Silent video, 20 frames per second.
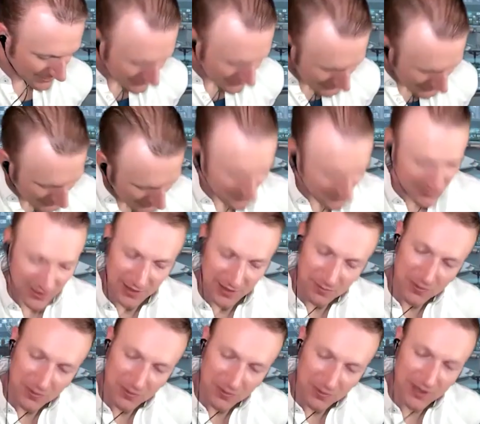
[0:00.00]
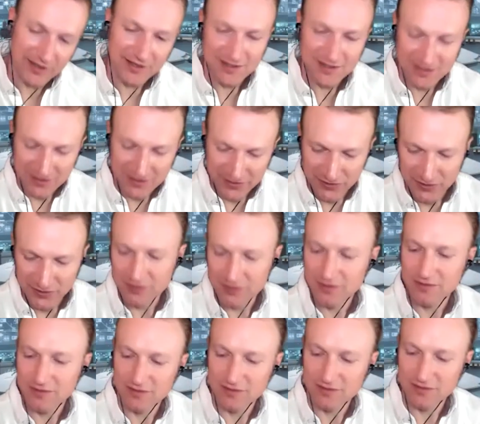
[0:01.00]
yeah, timeline is
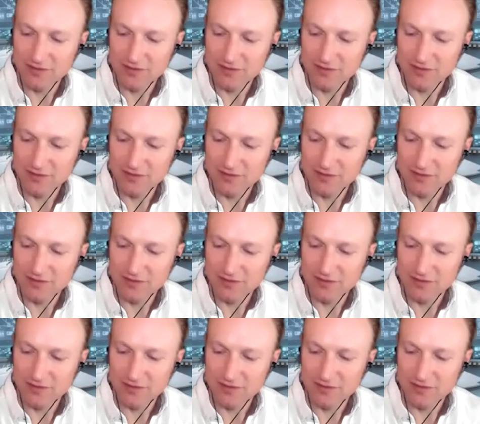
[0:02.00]
still a